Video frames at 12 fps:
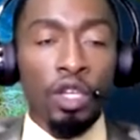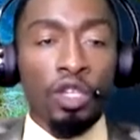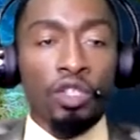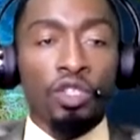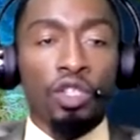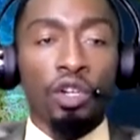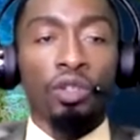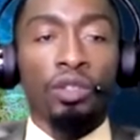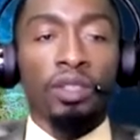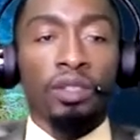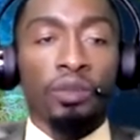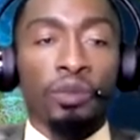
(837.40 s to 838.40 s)
So
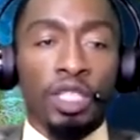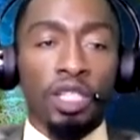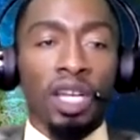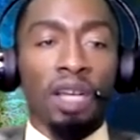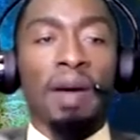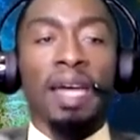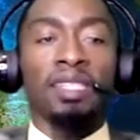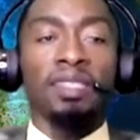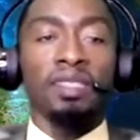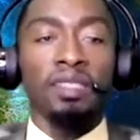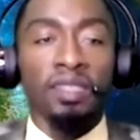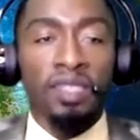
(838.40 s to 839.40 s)
we talk about
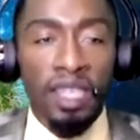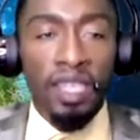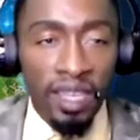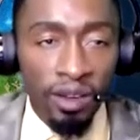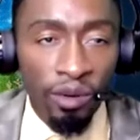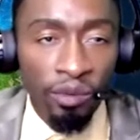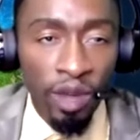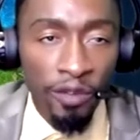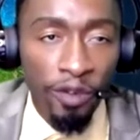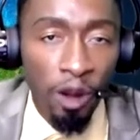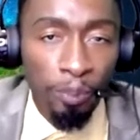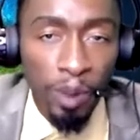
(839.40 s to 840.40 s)
the
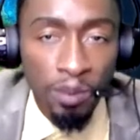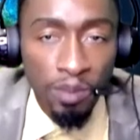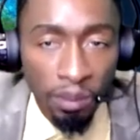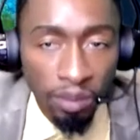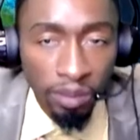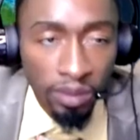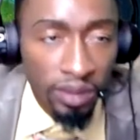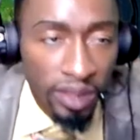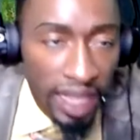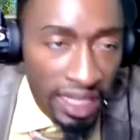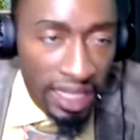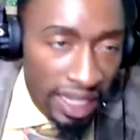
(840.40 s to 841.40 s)
waiver of premium.
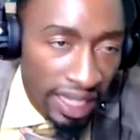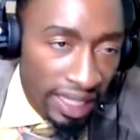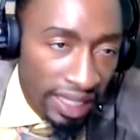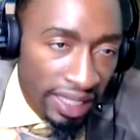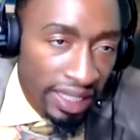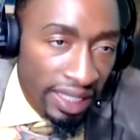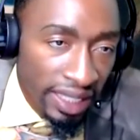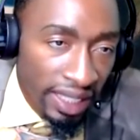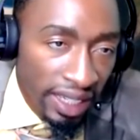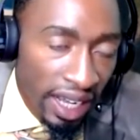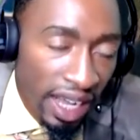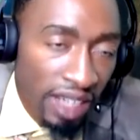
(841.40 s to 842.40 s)
There's a
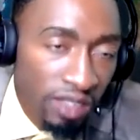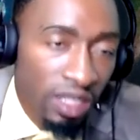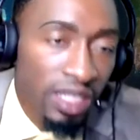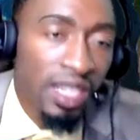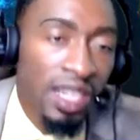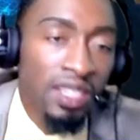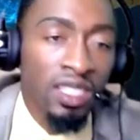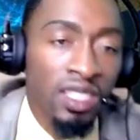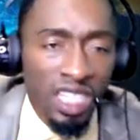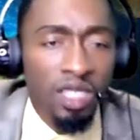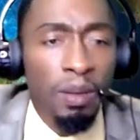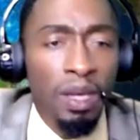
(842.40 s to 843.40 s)

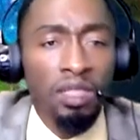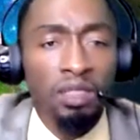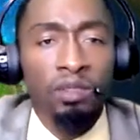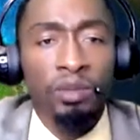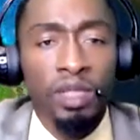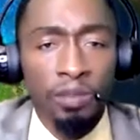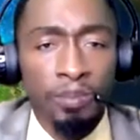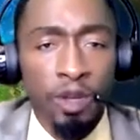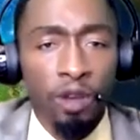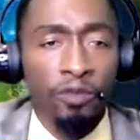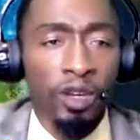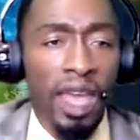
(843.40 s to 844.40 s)
106 month waiting
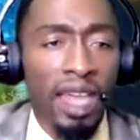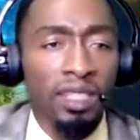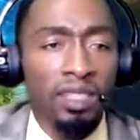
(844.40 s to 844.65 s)
period for that.